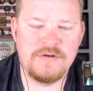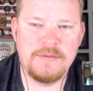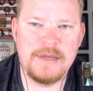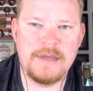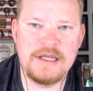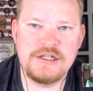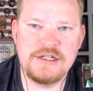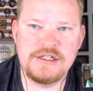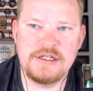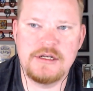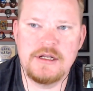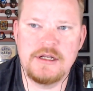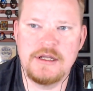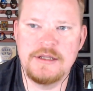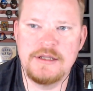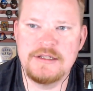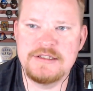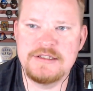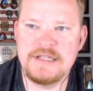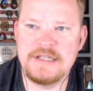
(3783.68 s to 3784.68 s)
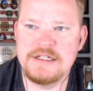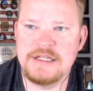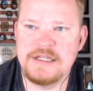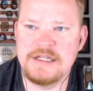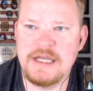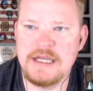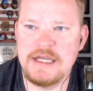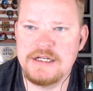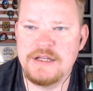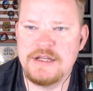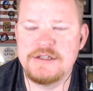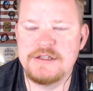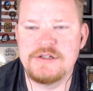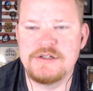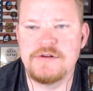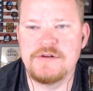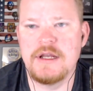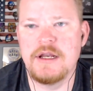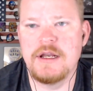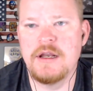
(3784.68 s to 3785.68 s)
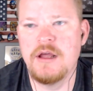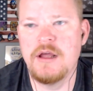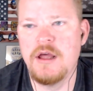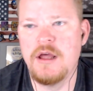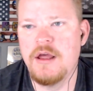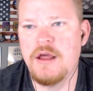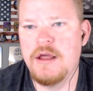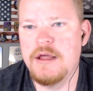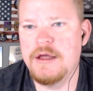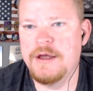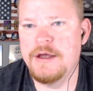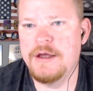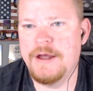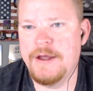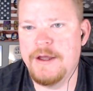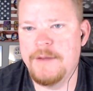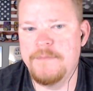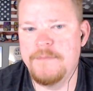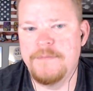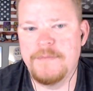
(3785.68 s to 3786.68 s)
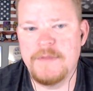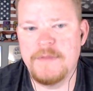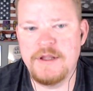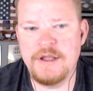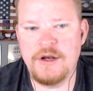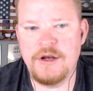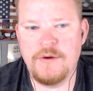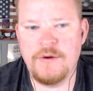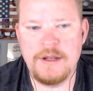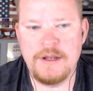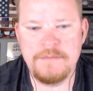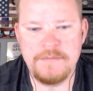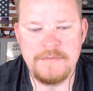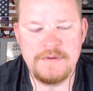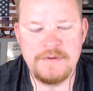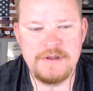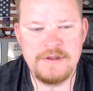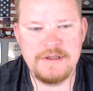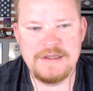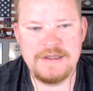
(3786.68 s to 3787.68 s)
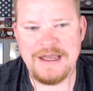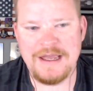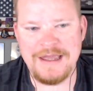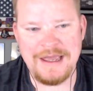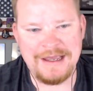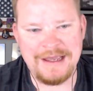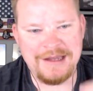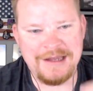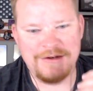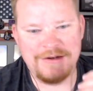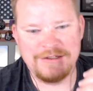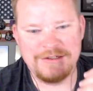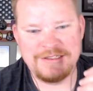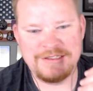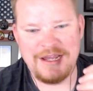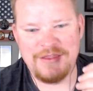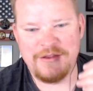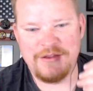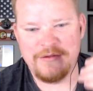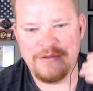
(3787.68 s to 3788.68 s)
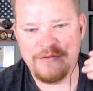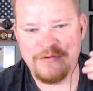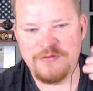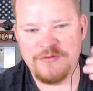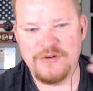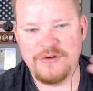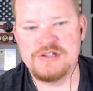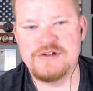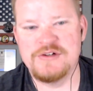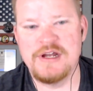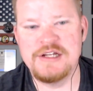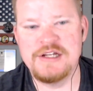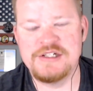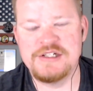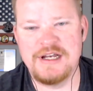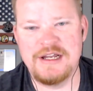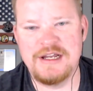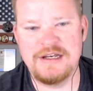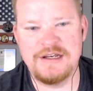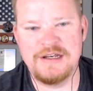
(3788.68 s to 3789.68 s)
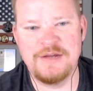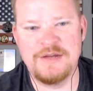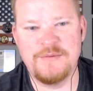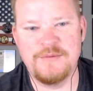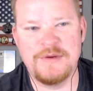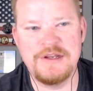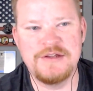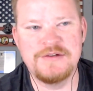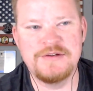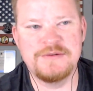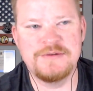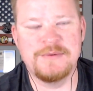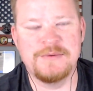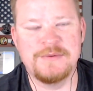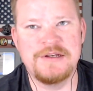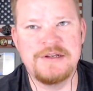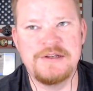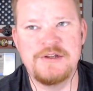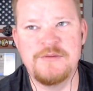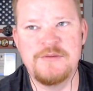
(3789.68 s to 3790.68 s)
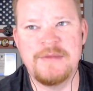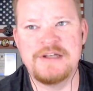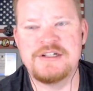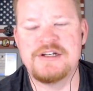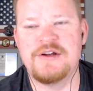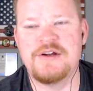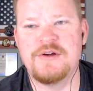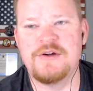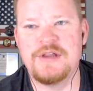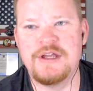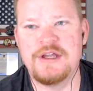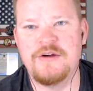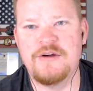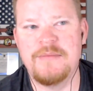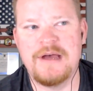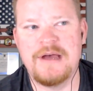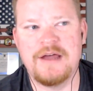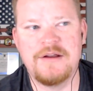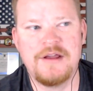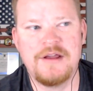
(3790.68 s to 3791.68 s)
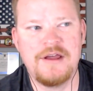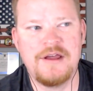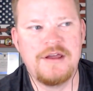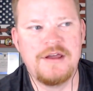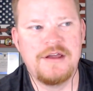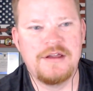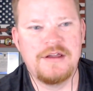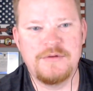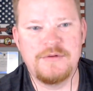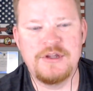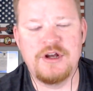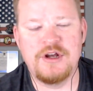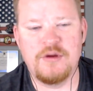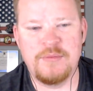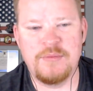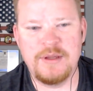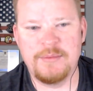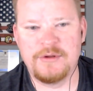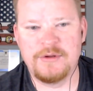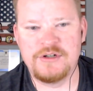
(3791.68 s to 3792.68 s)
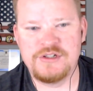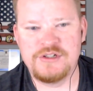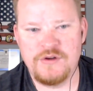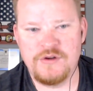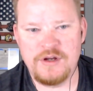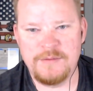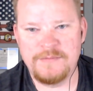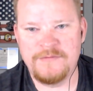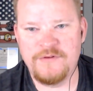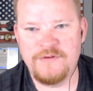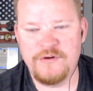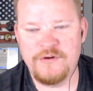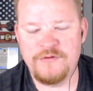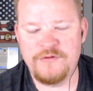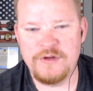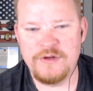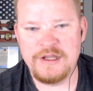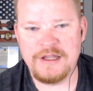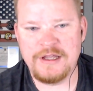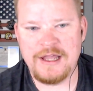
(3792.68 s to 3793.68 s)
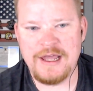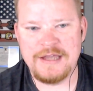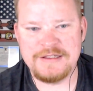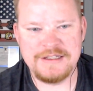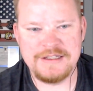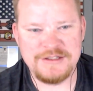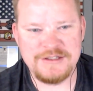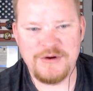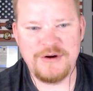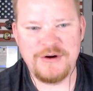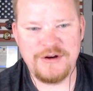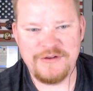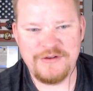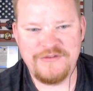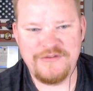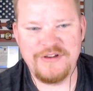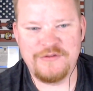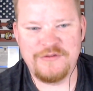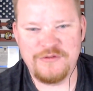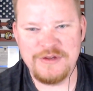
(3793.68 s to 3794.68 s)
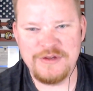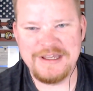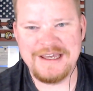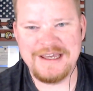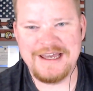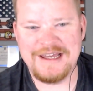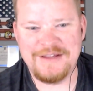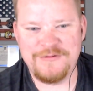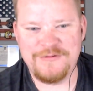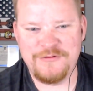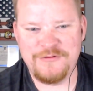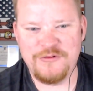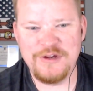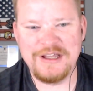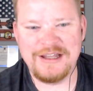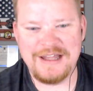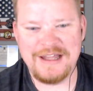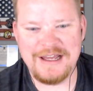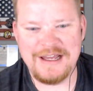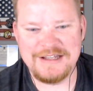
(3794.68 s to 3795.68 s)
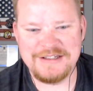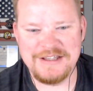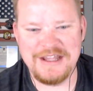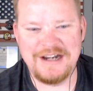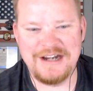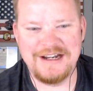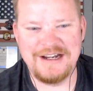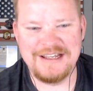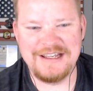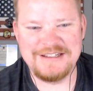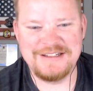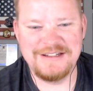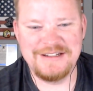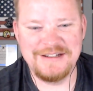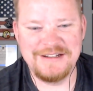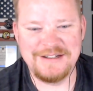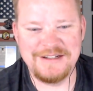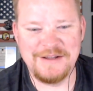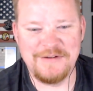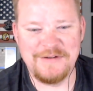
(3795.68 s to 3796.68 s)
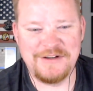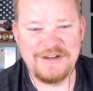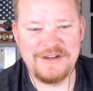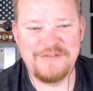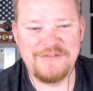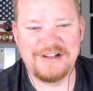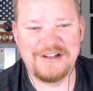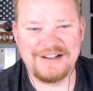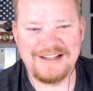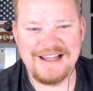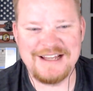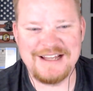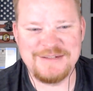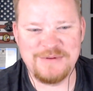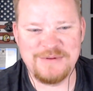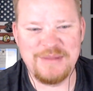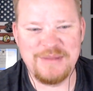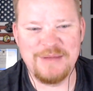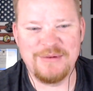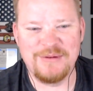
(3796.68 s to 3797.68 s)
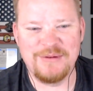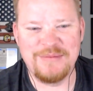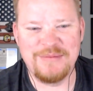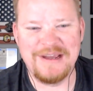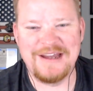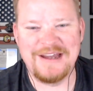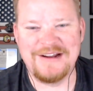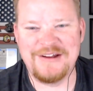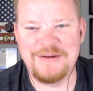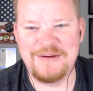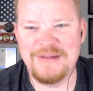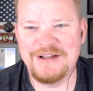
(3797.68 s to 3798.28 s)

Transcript: and this education and this training. And I can understand the frustration. And when you mentioned earlier about, people are showing up for a free class, it's harder to fill a free class than it is to fill a class where people are paying $100 for it.